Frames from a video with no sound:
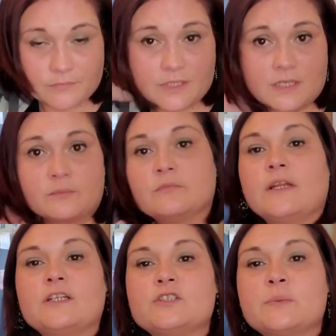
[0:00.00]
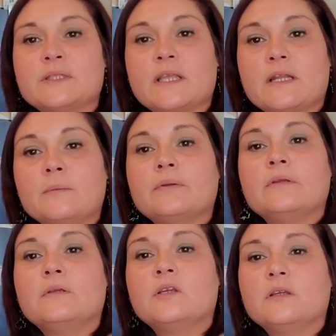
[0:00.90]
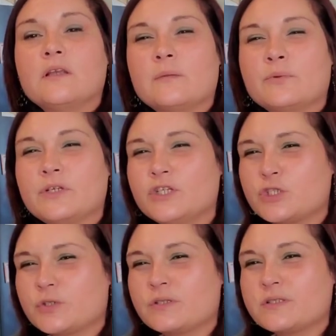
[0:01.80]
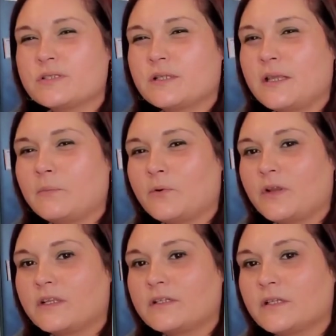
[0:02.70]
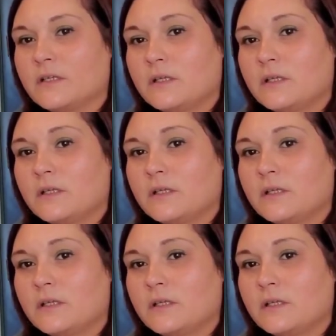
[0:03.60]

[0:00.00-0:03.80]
Um, but I just picked that up. And I'm pretty sure this is a name brand.